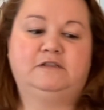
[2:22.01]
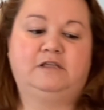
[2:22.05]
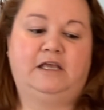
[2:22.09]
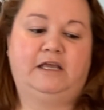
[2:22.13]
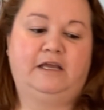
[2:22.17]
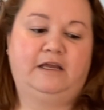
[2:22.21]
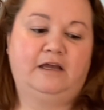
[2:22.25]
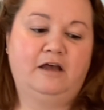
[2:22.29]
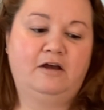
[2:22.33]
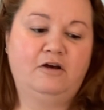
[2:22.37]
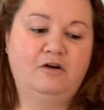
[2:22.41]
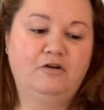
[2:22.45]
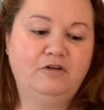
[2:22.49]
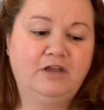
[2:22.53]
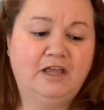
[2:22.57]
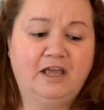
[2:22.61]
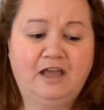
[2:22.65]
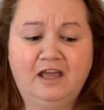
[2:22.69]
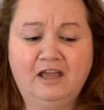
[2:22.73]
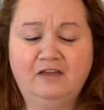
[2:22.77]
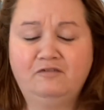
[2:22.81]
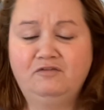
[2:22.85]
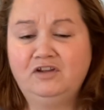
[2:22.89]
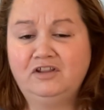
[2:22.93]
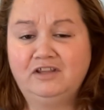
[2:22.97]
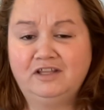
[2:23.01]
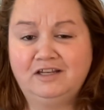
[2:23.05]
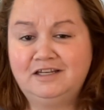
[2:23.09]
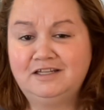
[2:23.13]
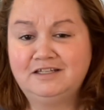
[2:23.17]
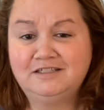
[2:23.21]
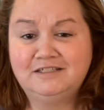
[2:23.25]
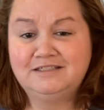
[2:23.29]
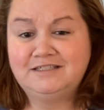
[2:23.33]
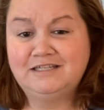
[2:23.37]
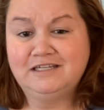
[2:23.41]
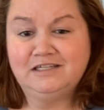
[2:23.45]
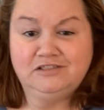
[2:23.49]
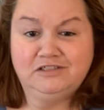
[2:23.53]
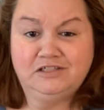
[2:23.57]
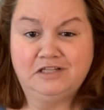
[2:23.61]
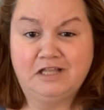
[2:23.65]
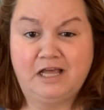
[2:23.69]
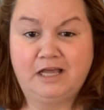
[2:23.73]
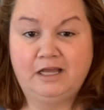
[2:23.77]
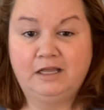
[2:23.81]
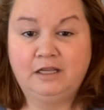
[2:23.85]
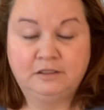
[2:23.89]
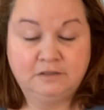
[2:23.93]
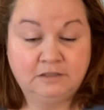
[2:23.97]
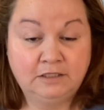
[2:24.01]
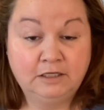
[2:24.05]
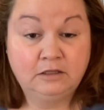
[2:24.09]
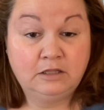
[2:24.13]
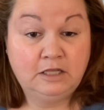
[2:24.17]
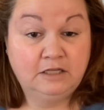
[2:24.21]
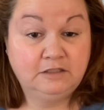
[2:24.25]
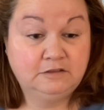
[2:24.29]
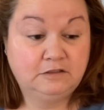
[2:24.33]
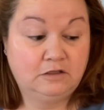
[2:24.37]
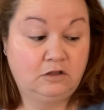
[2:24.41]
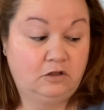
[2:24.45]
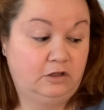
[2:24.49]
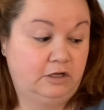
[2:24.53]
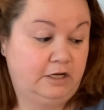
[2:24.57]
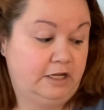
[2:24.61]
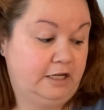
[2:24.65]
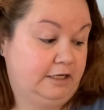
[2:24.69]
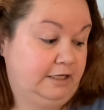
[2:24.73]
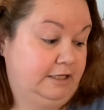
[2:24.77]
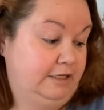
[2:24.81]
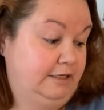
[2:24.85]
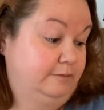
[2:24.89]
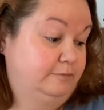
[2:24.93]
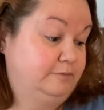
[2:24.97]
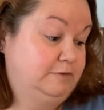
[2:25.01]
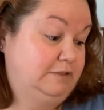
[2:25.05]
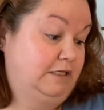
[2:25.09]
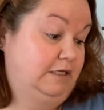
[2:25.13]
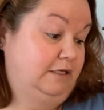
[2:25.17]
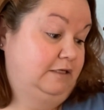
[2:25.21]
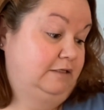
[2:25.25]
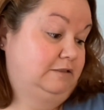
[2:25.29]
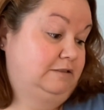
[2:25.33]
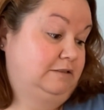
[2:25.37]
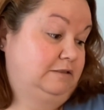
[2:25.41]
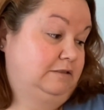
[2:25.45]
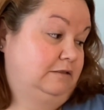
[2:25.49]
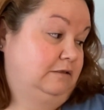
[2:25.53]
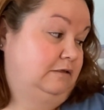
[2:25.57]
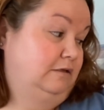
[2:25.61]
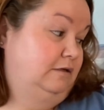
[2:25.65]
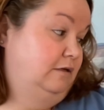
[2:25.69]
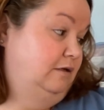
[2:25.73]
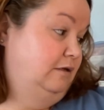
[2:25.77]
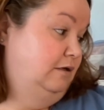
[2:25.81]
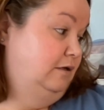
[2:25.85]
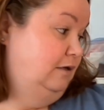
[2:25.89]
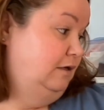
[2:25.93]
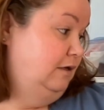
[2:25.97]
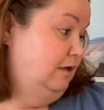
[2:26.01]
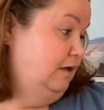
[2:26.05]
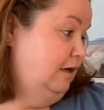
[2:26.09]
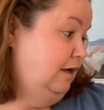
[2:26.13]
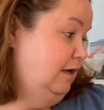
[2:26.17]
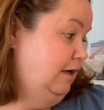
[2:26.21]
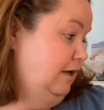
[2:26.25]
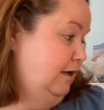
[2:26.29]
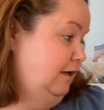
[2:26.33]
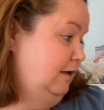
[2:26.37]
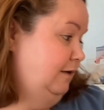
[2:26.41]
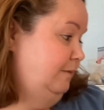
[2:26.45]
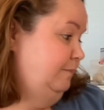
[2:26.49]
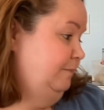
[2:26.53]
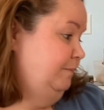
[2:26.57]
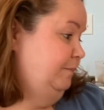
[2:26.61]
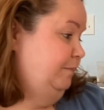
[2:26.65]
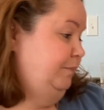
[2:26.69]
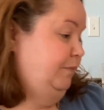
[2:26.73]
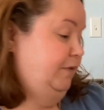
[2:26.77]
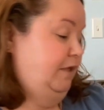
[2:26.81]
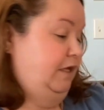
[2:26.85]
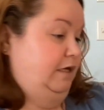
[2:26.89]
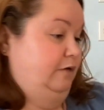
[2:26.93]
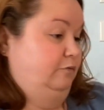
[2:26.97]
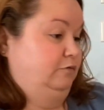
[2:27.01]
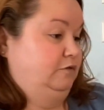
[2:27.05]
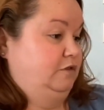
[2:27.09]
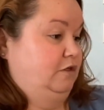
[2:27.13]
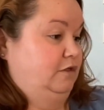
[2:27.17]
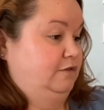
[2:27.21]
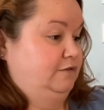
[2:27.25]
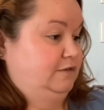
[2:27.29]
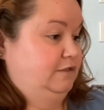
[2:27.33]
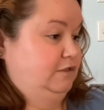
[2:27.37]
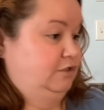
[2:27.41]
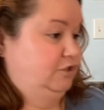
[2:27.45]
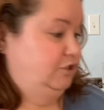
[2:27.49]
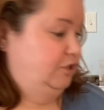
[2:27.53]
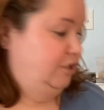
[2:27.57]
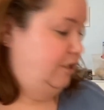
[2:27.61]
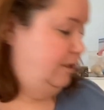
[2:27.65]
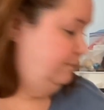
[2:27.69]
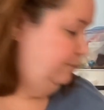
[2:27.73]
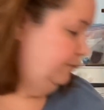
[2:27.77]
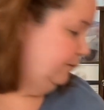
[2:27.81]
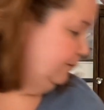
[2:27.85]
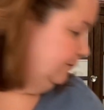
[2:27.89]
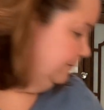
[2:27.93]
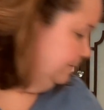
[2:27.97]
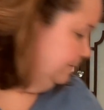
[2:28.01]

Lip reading: like, oh yeah, I really need to stitch that until I saw it at Keepsakes, and it was all stitched up.